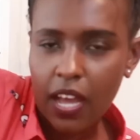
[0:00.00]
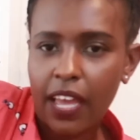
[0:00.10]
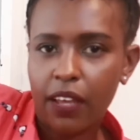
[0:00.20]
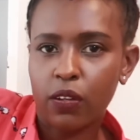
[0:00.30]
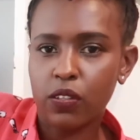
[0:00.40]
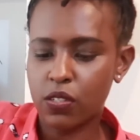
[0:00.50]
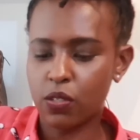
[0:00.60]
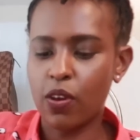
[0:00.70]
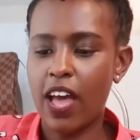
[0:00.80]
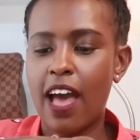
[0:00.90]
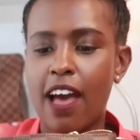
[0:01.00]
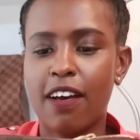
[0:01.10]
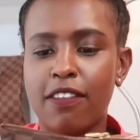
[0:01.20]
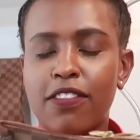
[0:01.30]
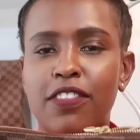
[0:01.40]
I also
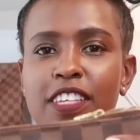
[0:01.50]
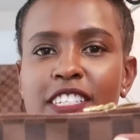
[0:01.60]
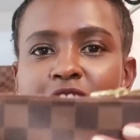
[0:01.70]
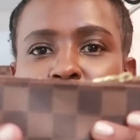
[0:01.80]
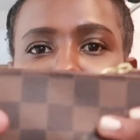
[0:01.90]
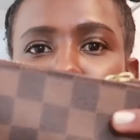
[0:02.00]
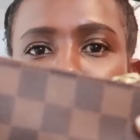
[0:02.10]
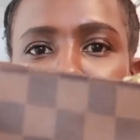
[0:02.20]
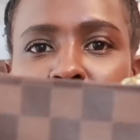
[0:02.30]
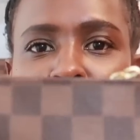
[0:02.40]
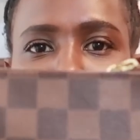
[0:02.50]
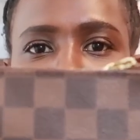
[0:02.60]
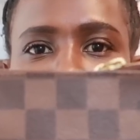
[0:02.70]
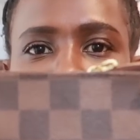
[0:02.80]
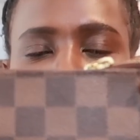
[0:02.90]
have this little cutie.
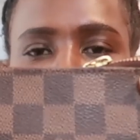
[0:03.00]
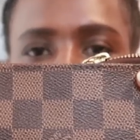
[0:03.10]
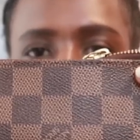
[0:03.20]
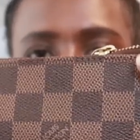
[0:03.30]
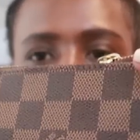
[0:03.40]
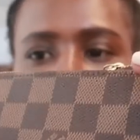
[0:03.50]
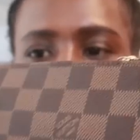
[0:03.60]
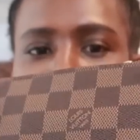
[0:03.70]
You've seen this before in my